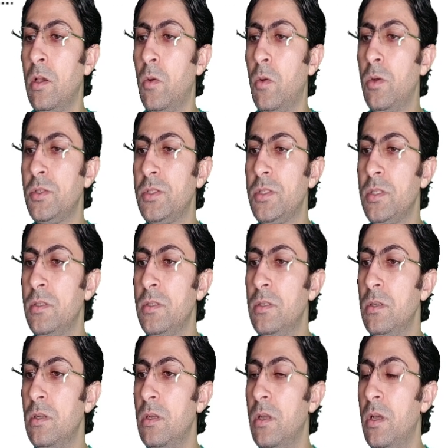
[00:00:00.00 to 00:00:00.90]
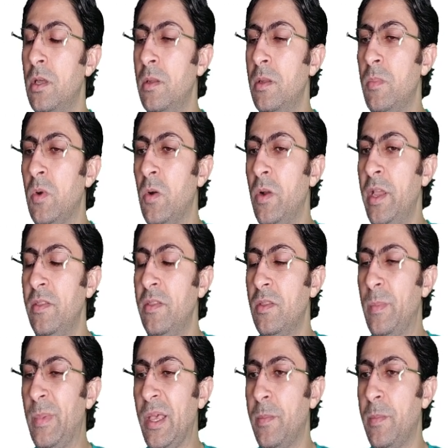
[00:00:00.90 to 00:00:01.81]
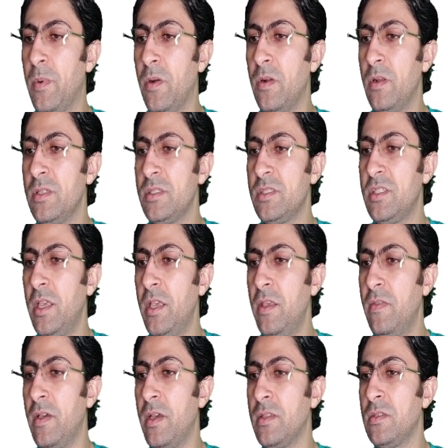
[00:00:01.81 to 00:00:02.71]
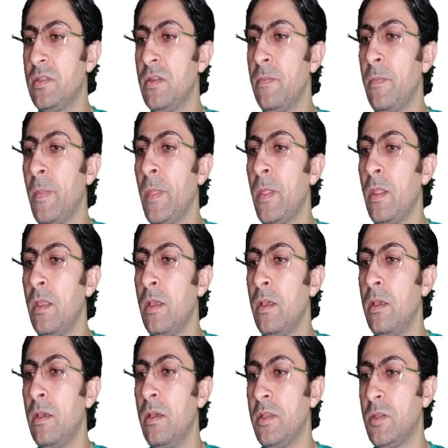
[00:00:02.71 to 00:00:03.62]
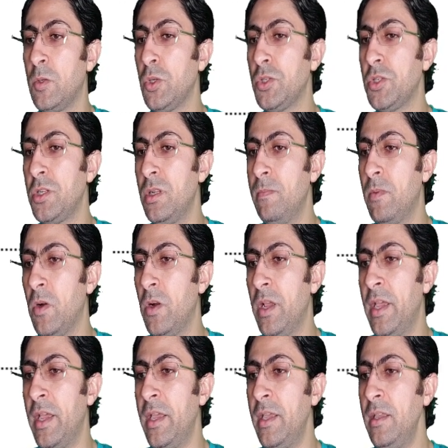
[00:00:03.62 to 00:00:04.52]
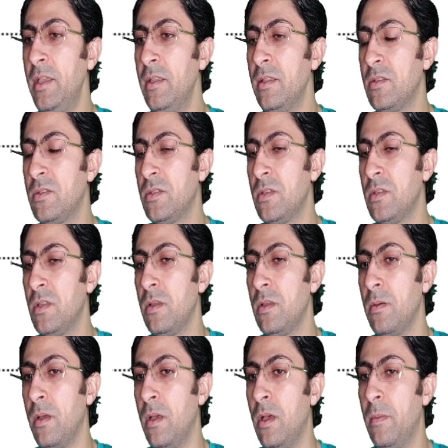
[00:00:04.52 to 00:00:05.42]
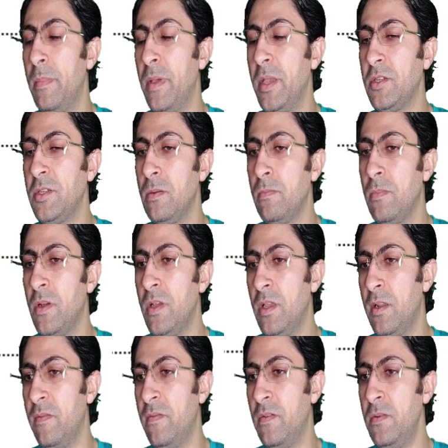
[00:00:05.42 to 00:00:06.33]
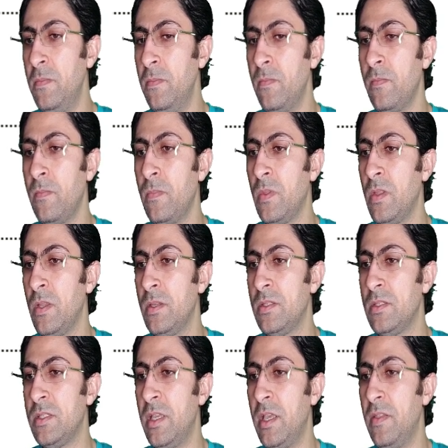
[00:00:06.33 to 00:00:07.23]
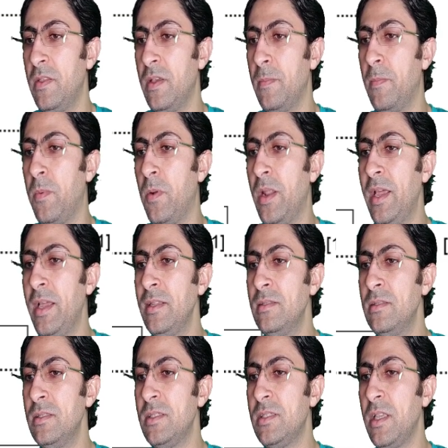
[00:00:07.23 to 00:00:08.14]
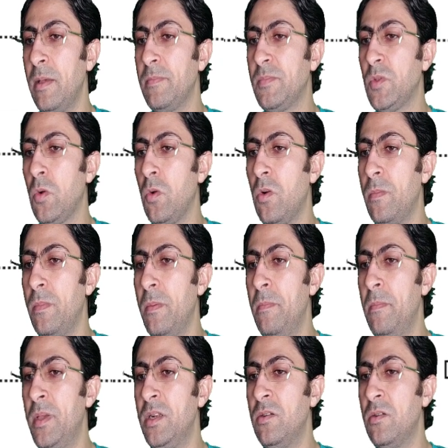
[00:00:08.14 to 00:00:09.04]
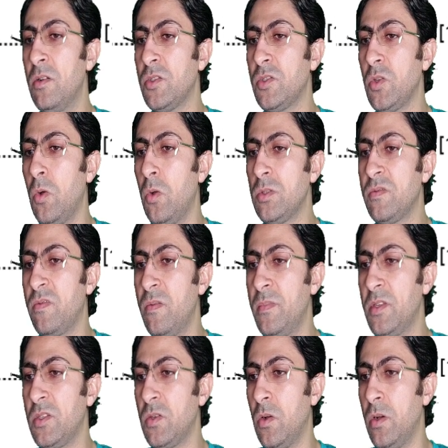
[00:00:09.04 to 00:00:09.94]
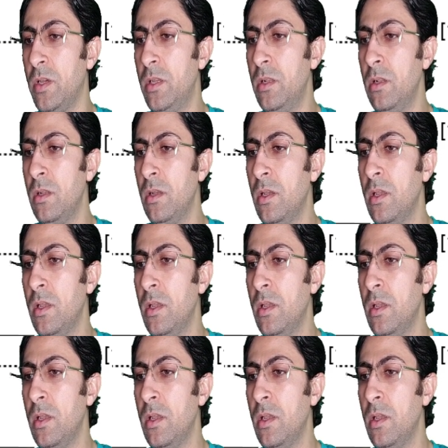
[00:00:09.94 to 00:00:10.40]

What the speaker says: question number A in the paper, say that it's question number 8, page number 11. Say that plants absorb mineral salt from the soil.